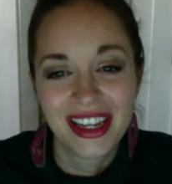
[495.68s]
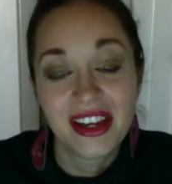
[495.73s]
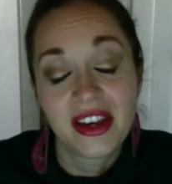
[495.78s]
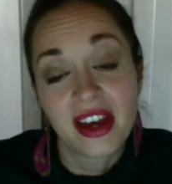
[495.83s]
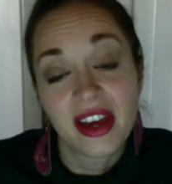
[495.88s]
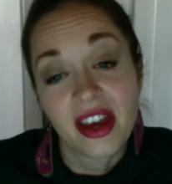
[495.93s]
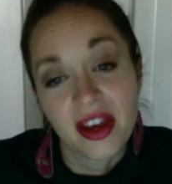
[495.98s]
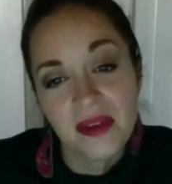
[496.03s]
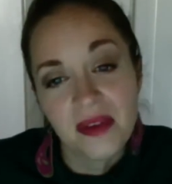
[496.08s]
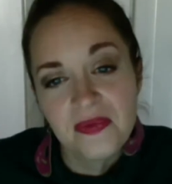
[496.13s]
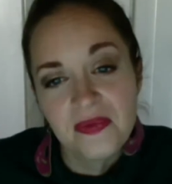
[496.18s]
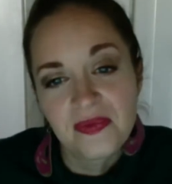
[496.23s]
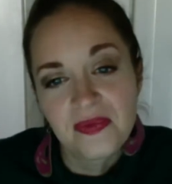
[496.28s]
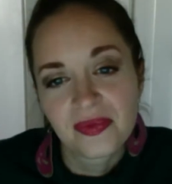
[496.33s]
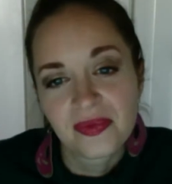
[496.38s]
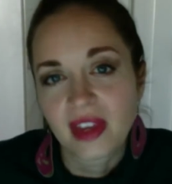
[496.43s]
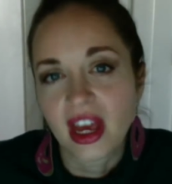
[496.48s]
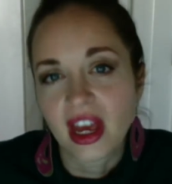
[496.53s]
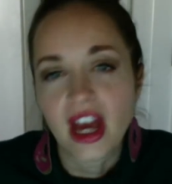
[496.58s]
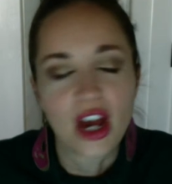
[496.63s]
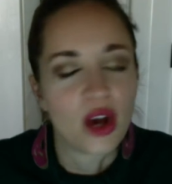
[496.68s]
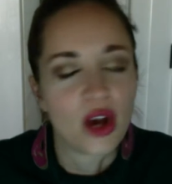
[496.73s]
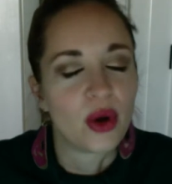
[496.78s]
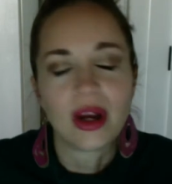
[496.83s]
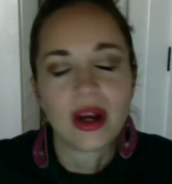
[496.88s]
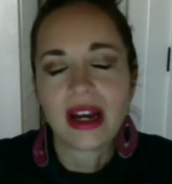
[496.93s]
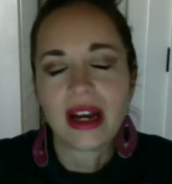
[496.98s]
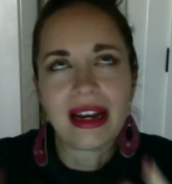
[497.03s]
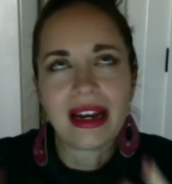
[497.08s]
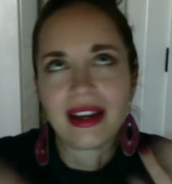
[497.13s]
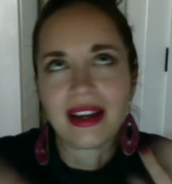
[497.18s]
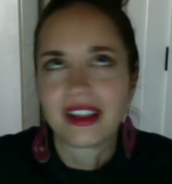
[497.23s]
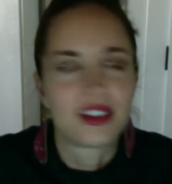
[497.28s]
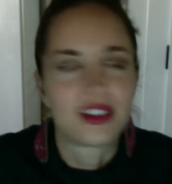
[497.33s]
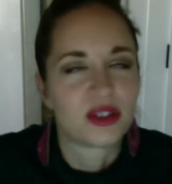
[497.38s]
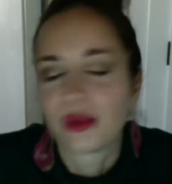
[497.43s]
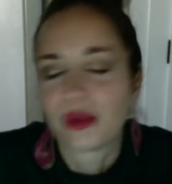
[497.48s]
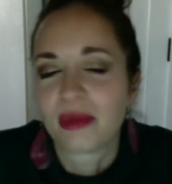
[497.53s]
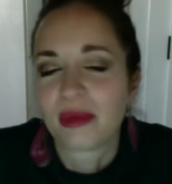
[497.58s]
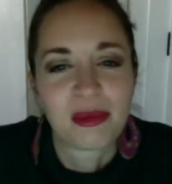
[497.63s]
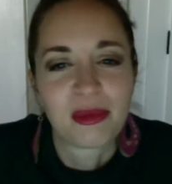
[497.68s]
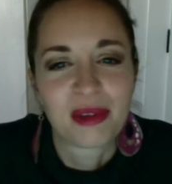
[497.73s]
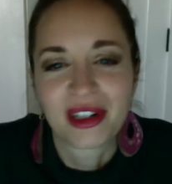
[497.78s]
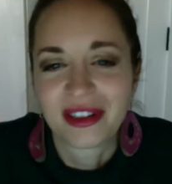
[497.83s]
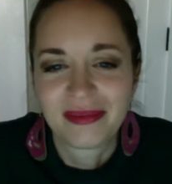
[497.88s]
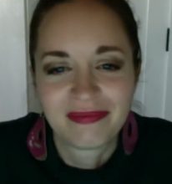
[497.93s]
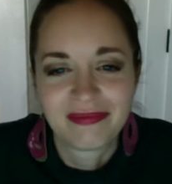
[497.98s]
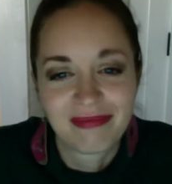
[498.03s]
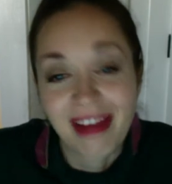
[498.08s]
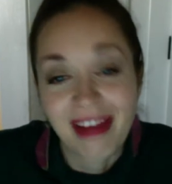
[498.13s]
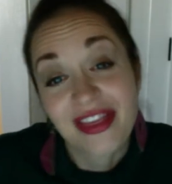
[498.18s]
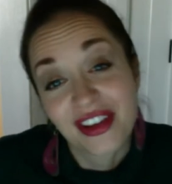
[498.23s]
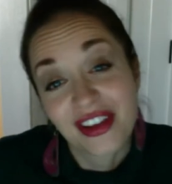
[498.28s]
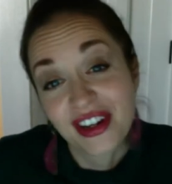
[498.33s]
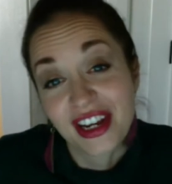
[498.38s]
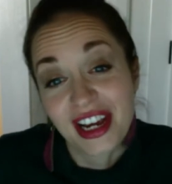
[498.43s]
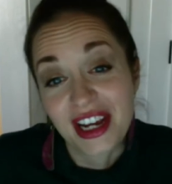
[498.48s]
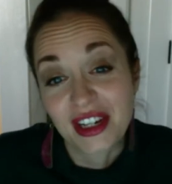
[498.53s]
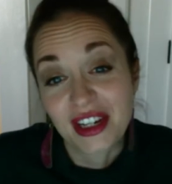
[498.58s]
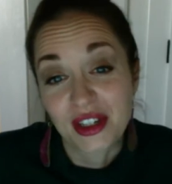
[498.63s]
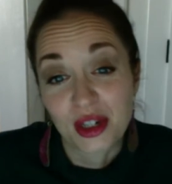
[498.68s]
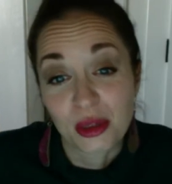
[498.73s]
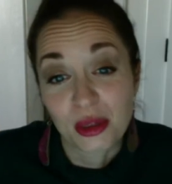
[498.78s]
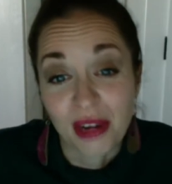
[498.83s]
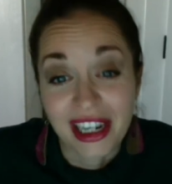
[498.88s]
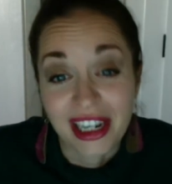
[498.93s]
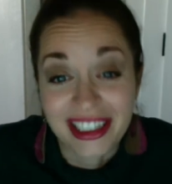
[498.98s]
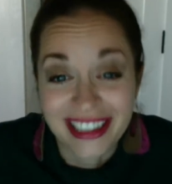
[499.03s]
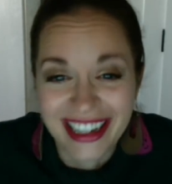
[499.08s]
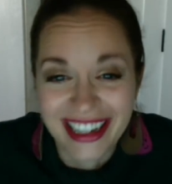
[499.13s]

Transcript: Uh-huh. Oh, I don't remember. My 38-year-old brain.